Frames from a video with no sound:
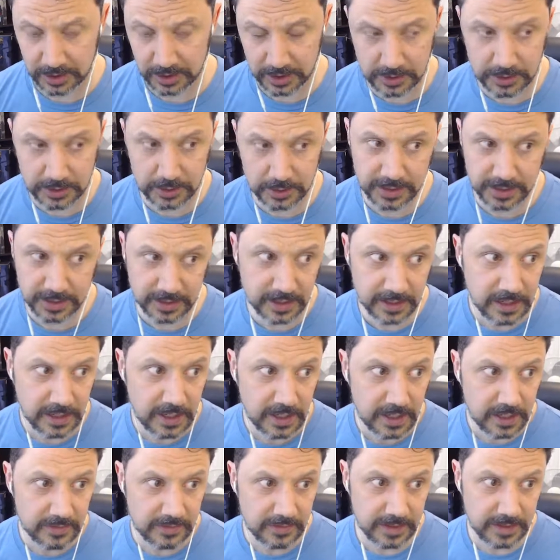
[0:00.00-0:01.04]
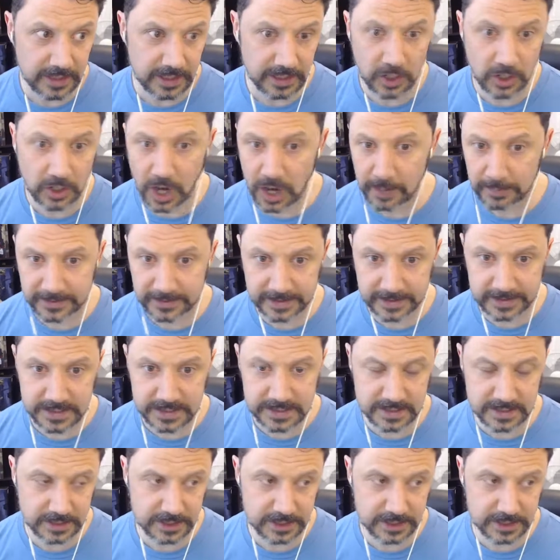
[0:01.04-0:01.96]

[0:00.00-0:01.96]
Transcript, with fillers: including the goblins,